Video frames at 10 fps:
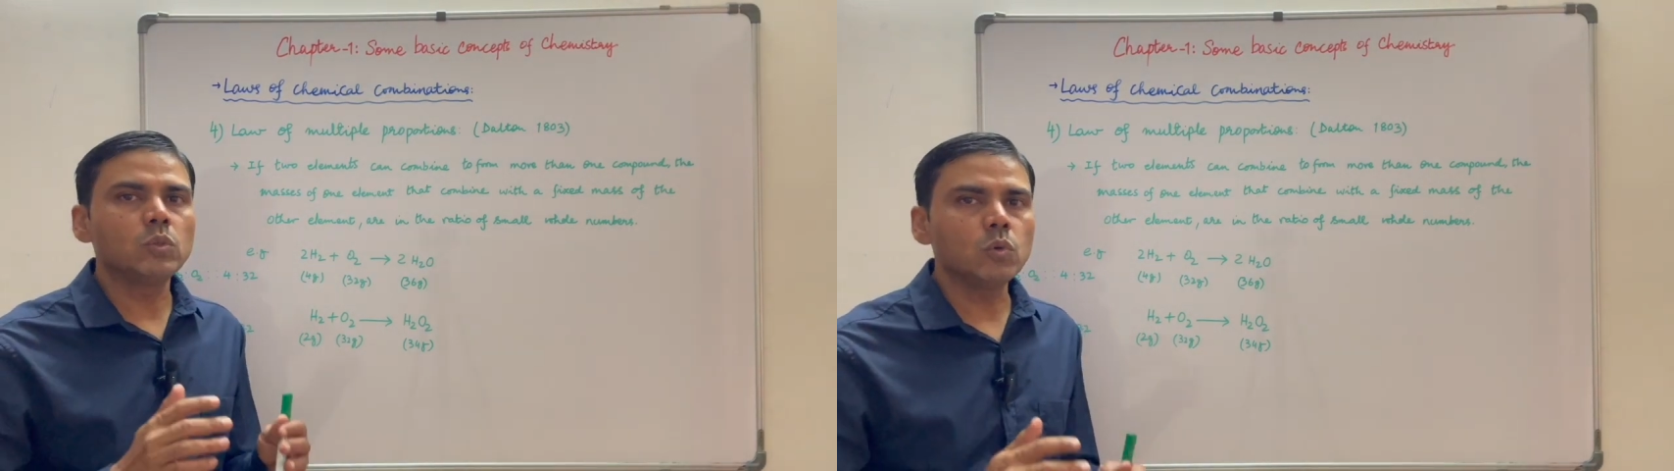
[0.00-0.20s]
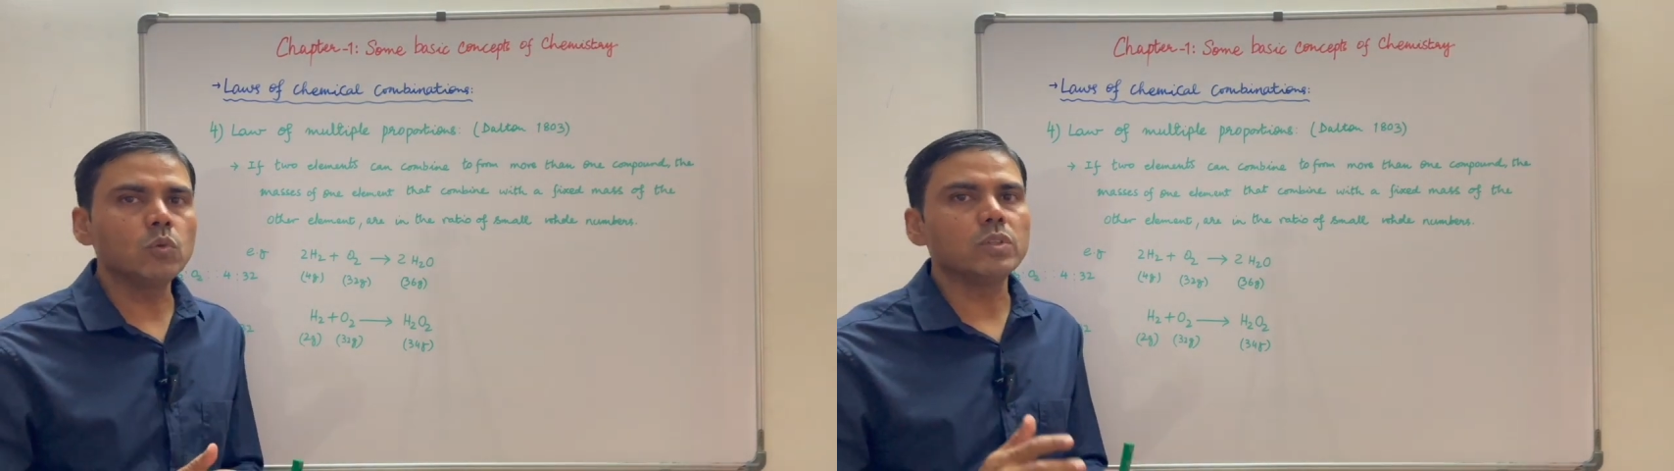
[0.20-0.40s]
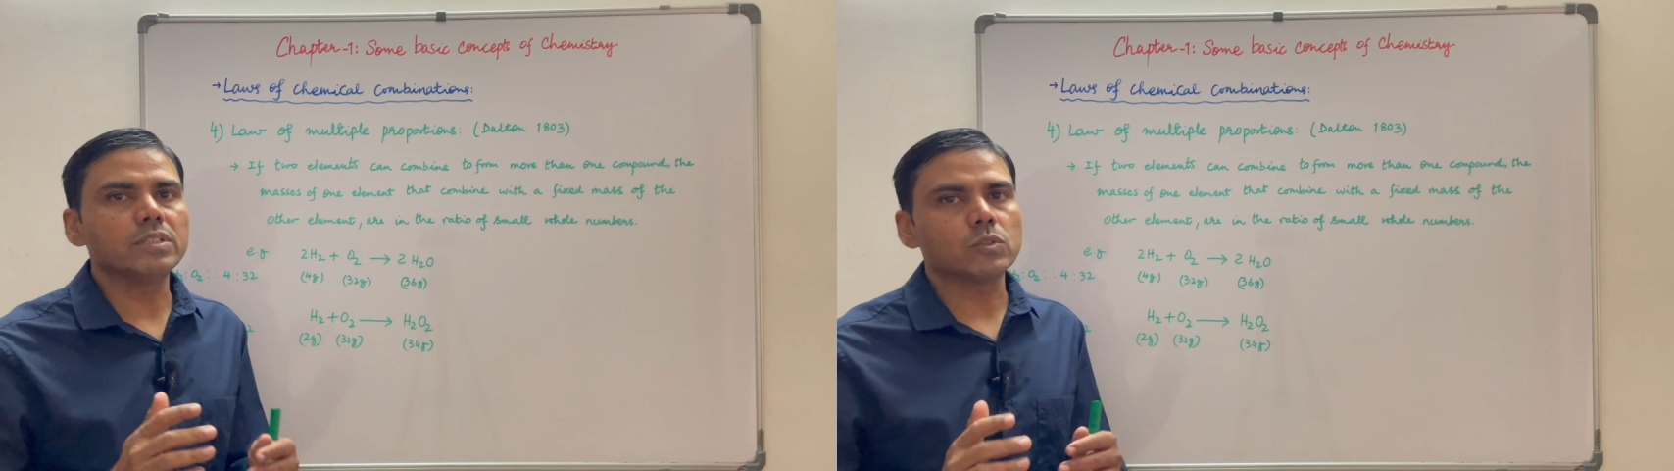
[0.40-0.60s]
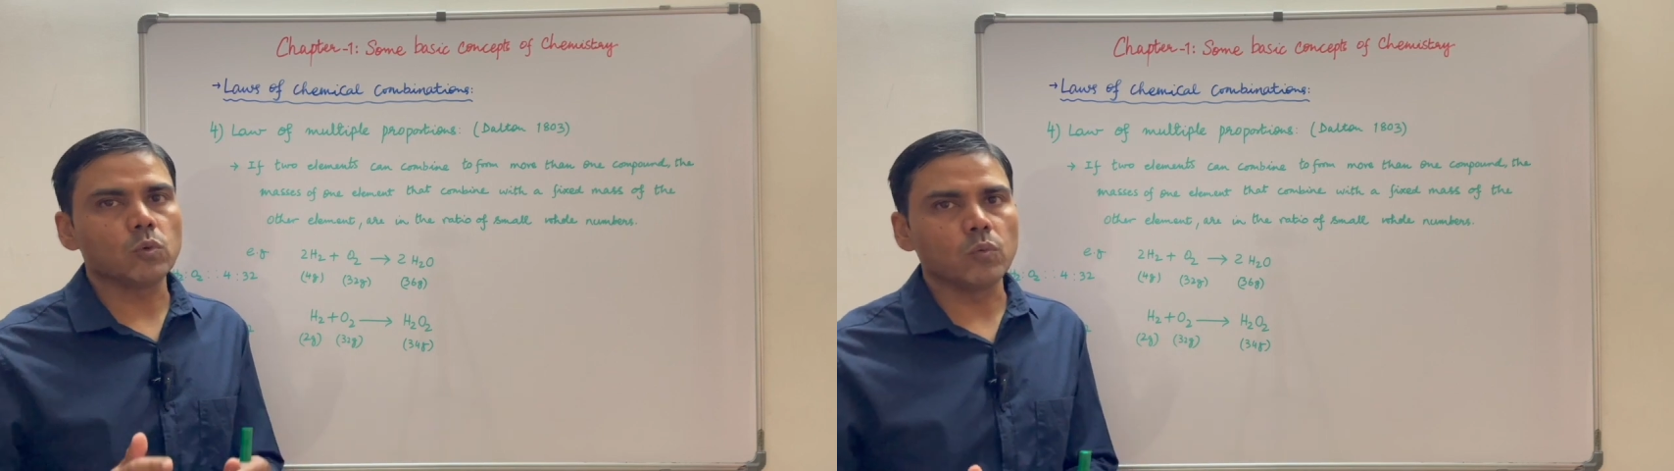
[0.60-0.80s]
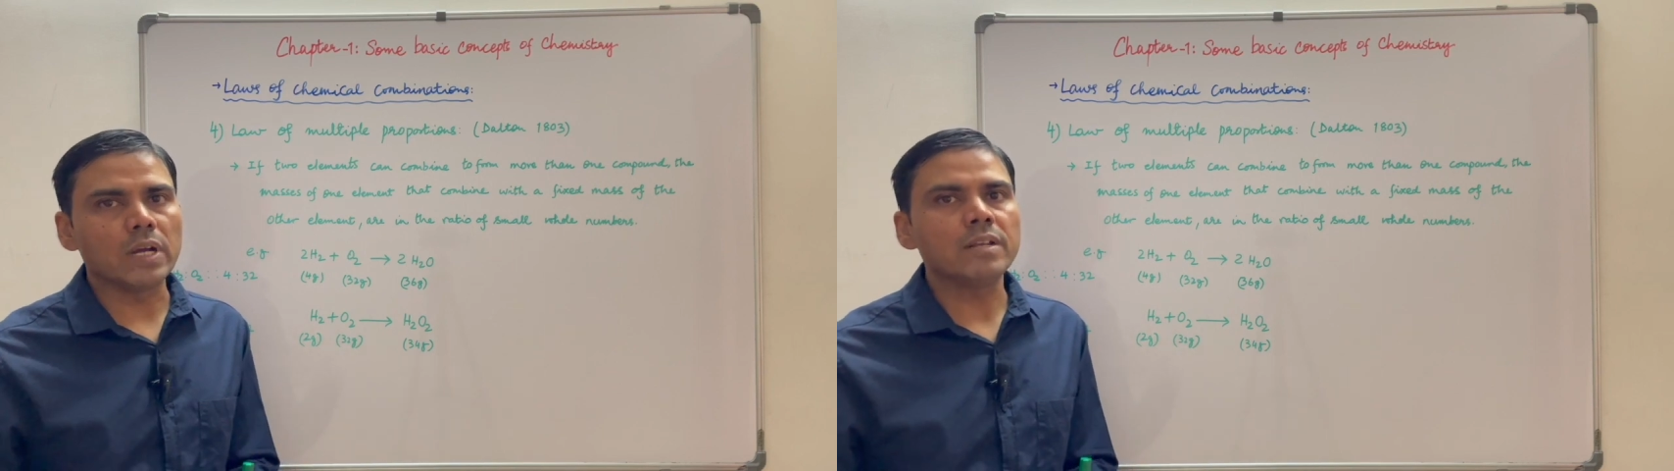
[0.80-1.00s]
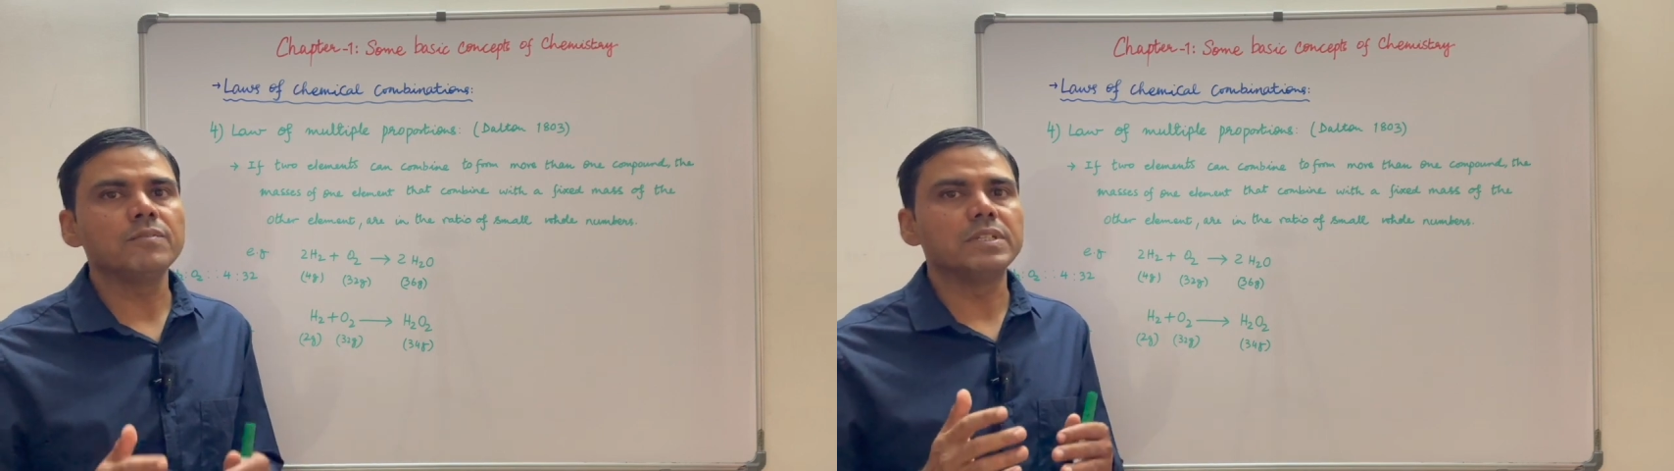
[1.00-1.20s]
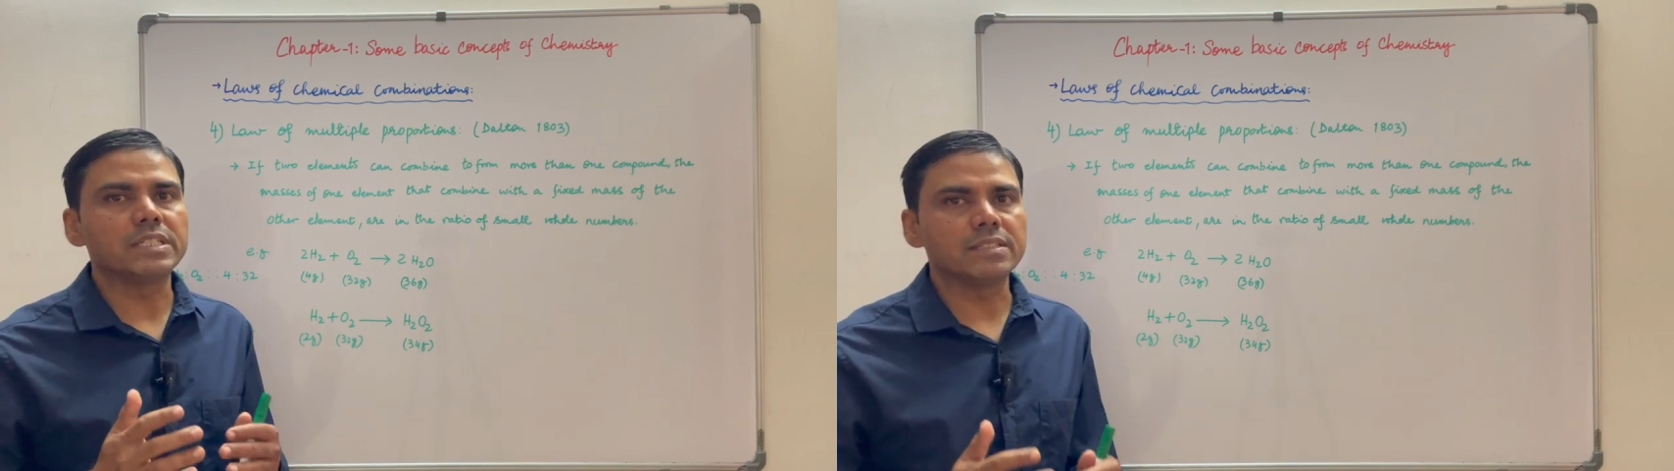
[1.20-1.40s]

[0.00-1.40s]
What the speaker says: 2 is to 1, which